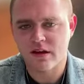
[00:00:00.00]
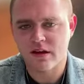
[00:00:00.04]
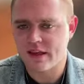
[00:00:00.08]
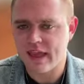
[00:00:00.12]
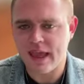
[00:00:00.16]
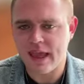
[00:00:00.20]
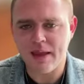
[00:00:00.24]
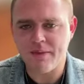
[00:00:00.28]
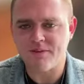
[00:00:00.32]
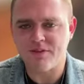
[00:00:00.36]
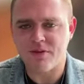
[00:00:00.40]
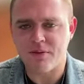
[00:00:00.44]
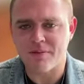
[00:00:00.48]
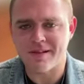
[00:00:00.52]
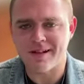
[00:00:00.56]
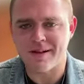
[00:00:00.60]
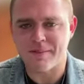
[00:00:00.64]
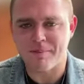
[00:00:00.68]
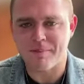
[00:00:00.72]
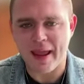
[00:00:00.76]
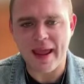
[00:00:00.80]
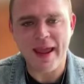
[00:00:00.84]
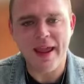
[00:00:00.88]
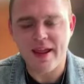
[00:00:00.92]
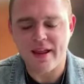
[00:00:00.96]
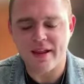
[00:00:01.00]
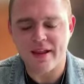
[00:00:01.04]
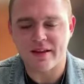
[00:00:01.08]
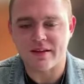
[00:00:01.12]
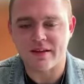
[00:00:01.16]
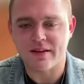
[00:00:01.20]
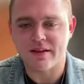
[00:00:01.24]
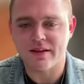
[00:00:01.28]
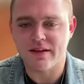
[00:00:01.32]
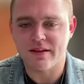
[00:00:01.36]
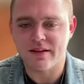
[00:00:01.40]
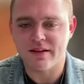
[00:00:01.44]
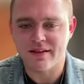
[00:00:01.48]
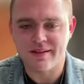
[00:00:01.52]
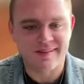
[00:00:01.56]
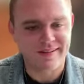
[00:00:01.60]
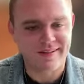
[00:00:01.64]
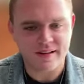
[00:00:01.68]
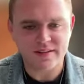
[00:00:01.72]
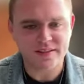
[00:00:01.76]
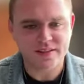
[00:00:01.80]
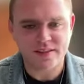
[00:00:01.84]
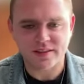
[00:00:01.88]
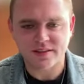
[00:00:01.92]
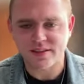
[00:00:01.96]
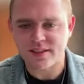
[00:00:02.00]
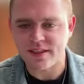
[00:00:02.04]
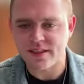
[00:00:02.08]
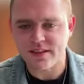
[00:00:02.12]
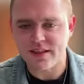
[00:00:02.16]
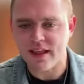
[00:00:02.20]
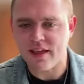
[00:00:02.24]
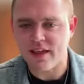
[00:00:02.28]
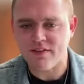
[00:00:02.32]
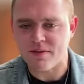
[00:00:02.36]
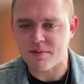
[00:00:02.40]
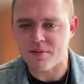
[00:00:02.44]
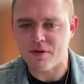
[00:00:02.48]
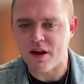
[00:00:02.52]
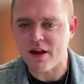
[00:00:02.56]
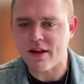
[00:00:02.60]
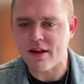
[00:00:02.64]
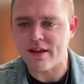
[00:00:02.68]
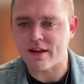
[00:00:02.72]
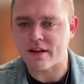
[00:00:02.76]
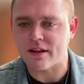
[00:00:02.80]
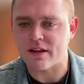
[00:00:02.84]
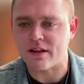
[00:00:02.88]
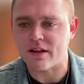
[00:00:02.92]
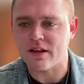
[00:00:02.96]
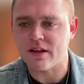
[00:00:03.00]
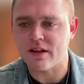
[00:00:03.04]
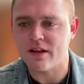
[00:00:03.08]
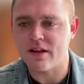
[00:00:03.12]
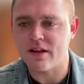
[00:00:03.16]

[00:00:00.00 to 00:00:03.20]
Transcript: came from Japan just yeah. to see Dave Bryan.